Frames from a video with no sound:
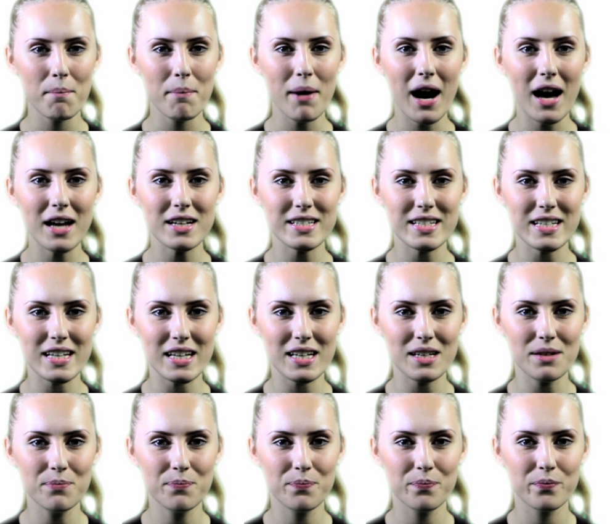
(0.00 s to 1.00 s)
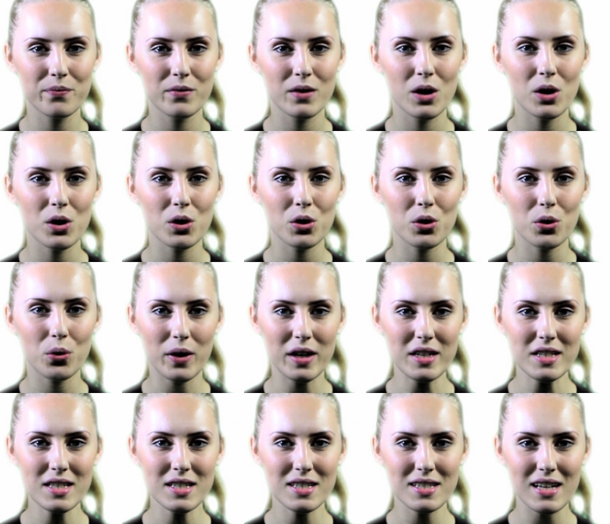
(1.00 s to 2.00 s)
Part D.
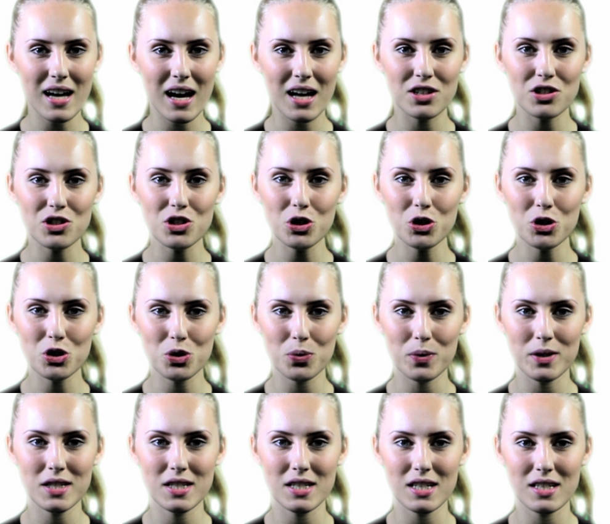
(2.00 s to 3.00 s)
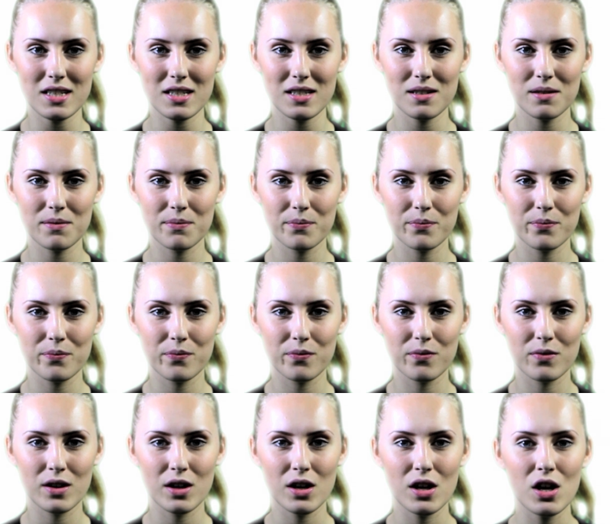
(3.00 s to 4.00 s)
Quiz and tongue twisters.
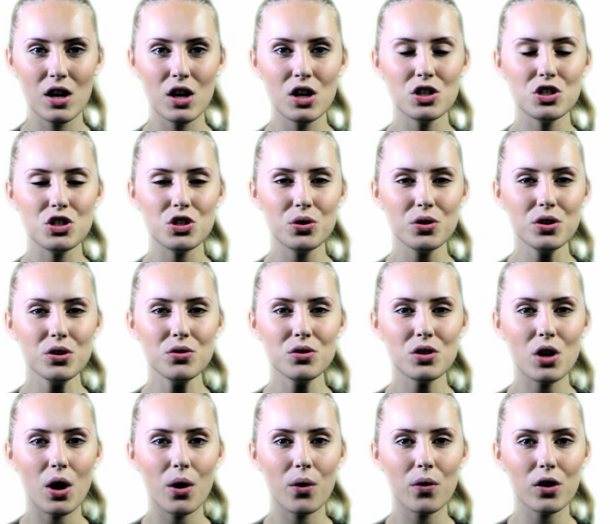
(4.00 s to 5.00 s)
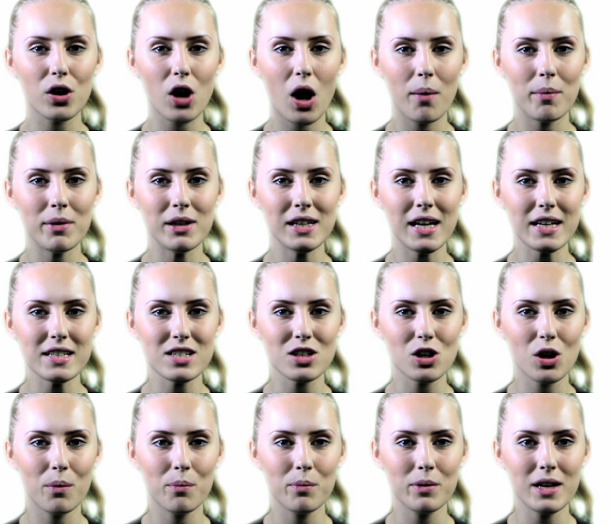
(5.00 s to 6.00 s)
Do you know the common letter
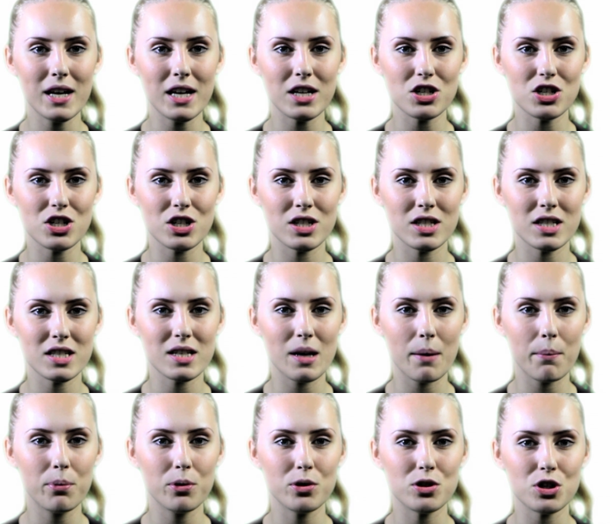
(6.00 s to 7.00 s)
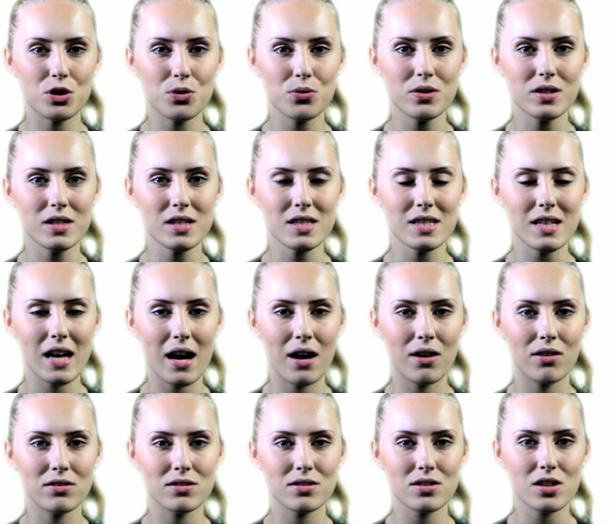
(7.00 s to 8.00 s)
combinations that produce the
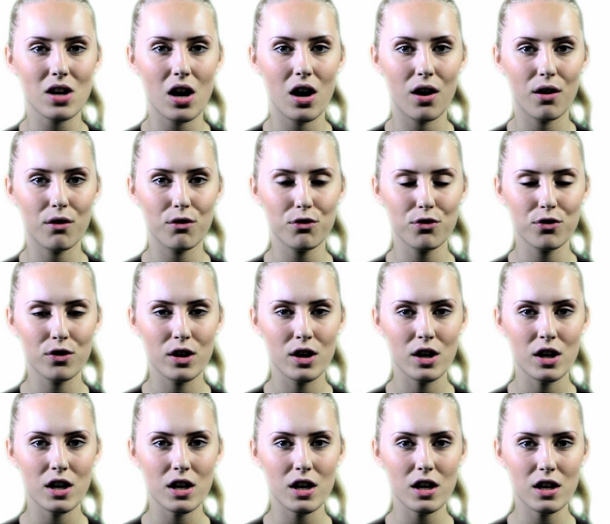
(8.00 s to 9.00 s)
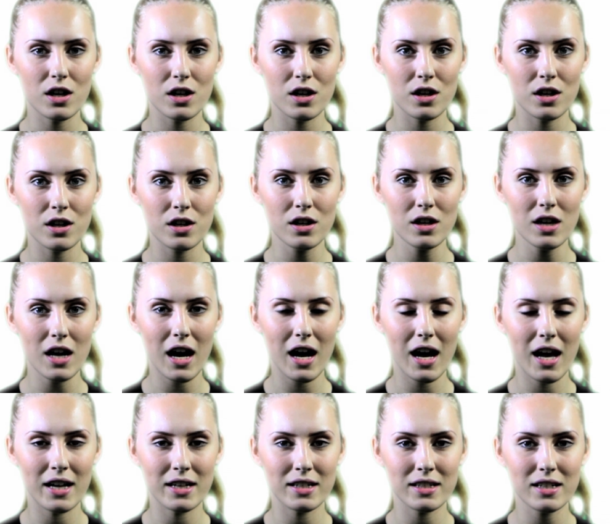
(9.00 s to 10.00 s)
sounds of
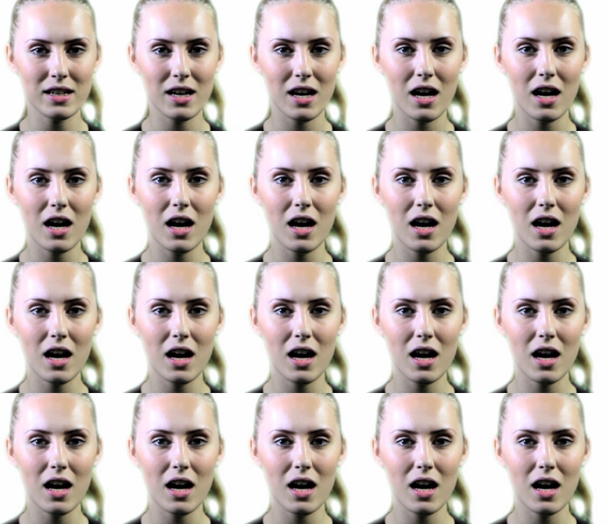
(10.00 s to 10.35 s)
and